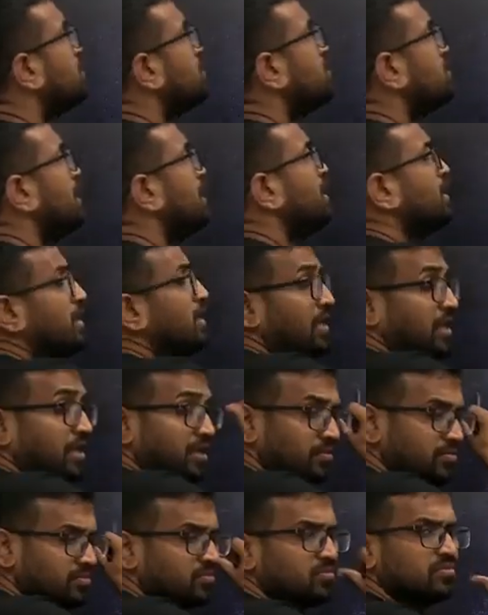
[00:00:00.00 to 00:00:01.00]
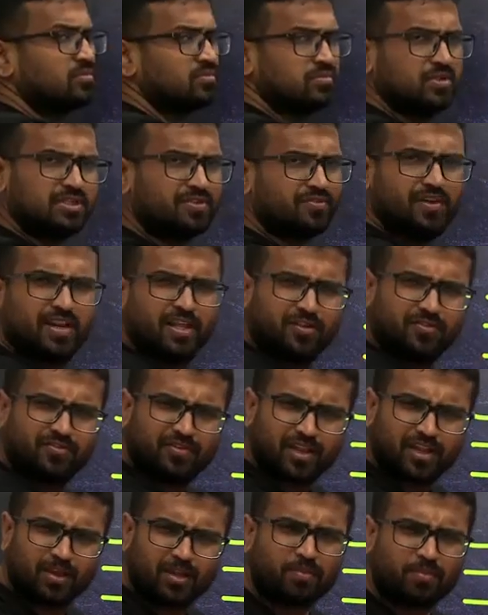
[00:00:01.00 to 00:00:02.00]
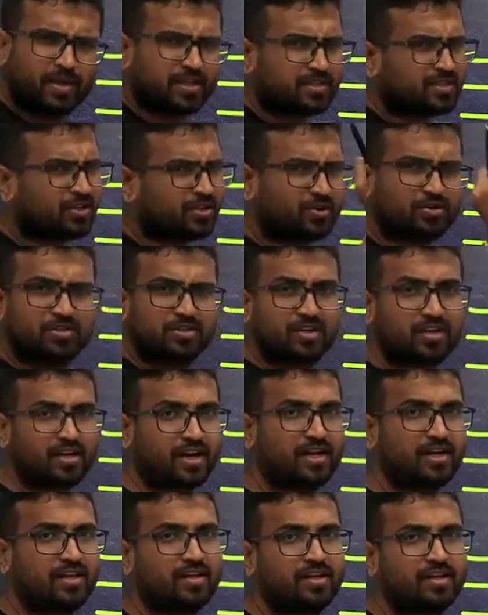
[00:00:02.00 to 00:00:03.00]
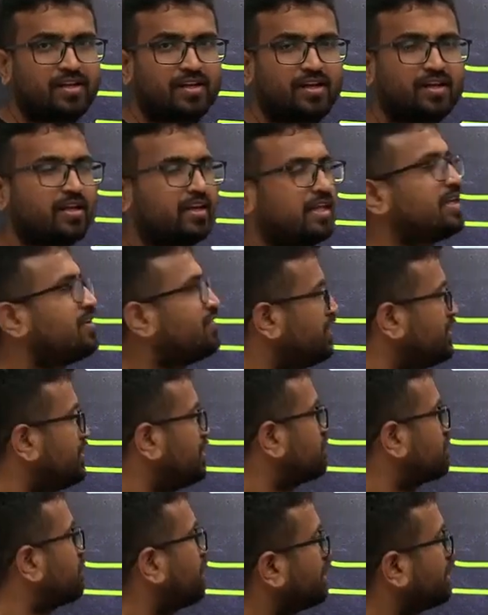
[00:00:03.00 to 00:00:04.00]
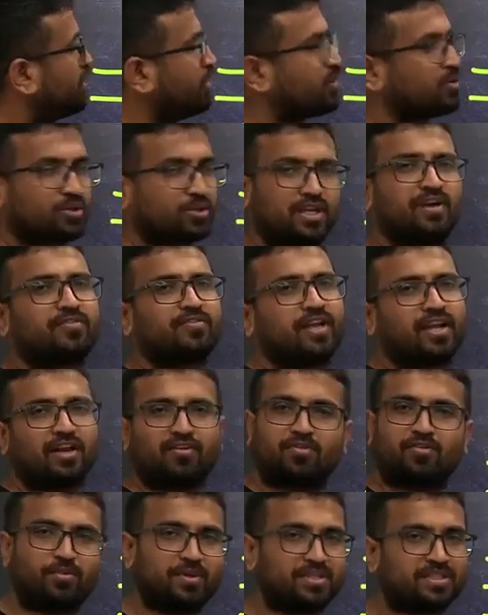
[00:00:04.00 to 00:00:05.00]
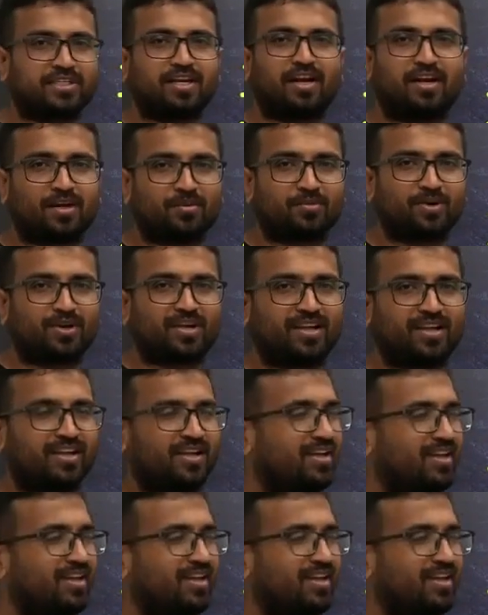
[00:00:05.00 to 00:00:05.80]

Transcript: Then this is a very, very basic question, right? Even this particular question I've taken from NCERT book.